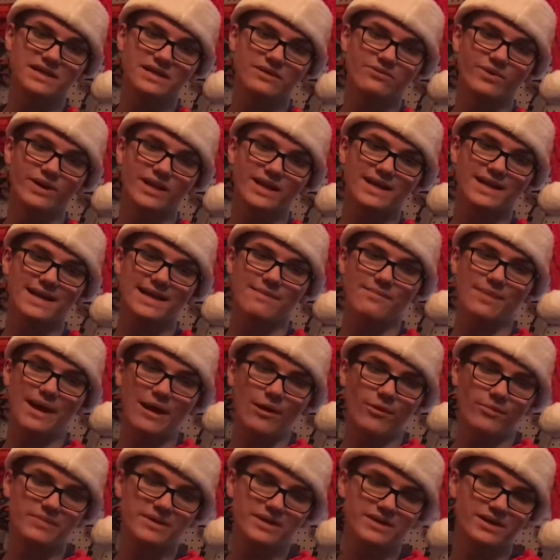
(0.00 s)
when it came
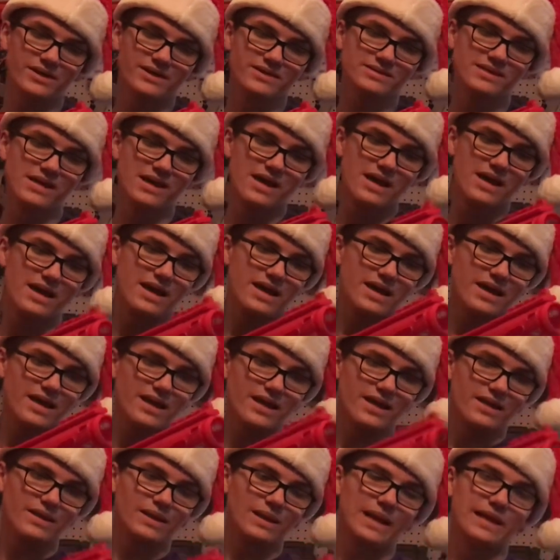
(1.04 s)
out, because
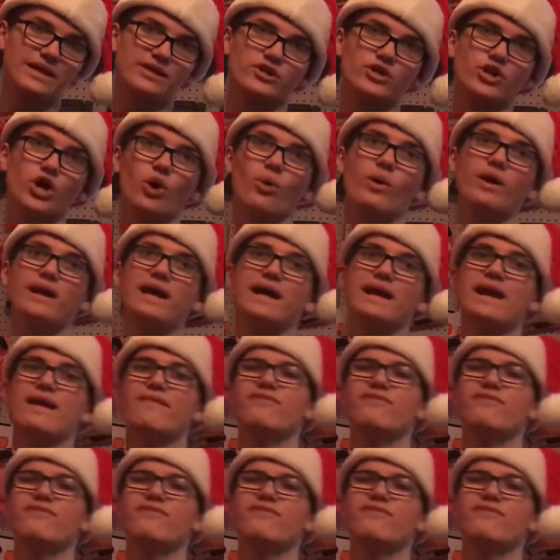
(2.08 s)
like no one had ever